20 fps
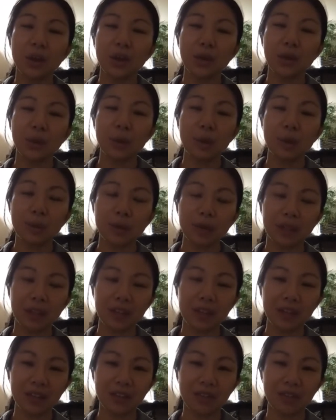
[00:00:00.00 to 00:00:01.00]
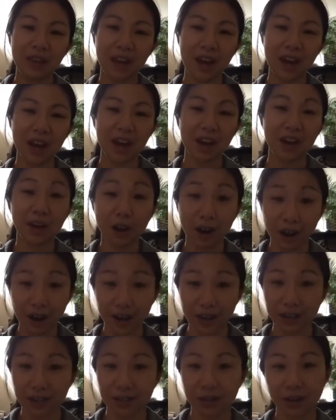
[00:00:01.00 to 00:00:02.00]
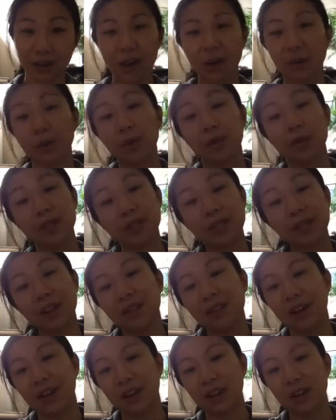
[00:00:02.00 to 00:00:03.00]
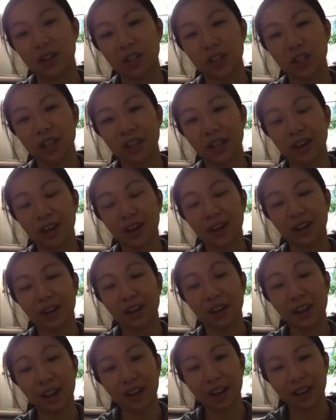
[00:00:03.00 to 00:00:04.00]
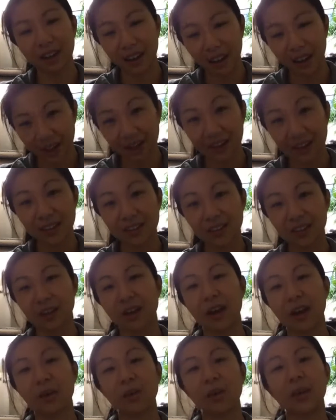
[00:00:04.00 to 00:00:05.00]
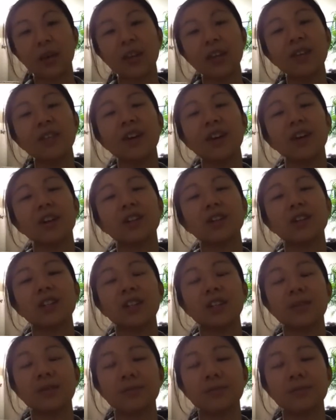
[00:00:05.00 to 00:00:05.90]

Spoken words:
we believe that our eyes are how we receive energy and our hands are how we give energy.